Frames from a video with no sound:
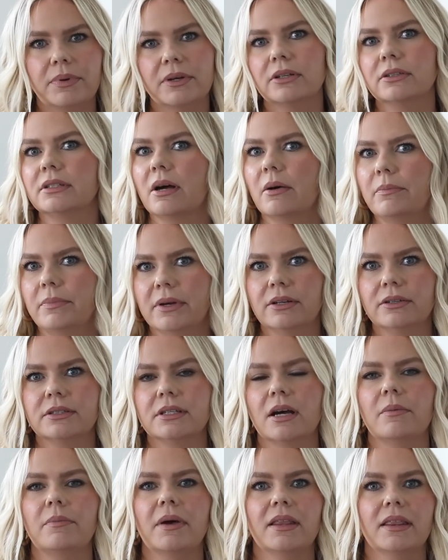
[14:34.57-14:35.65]

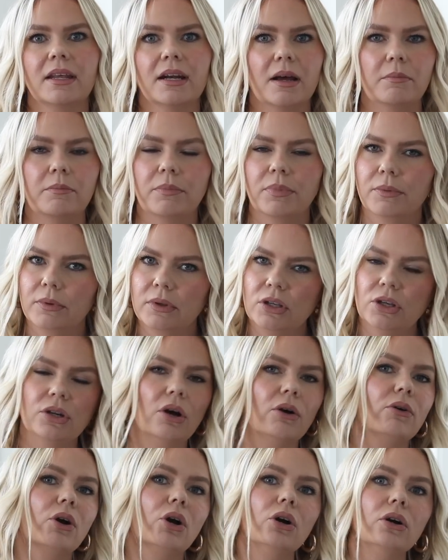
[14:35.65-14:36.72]
and then I'm, you
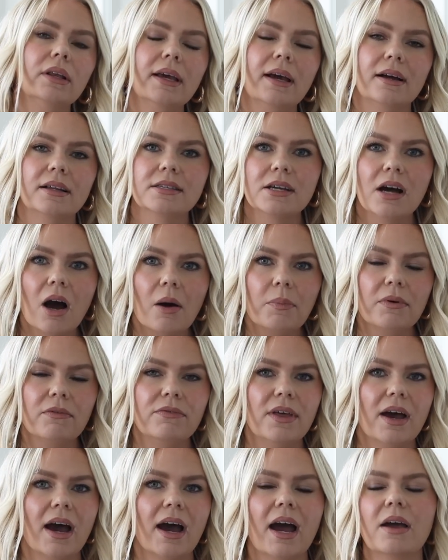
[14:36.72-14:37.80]
know, curling on top of
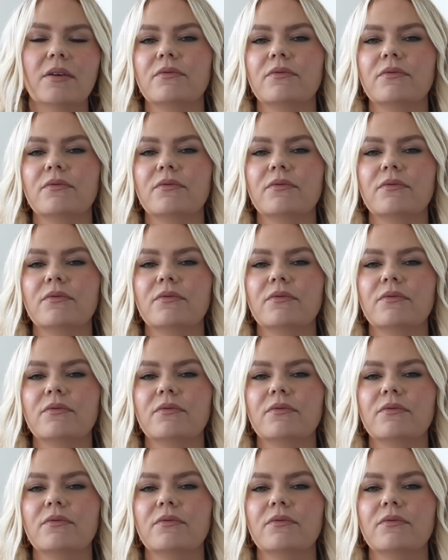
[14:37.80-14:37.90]
that.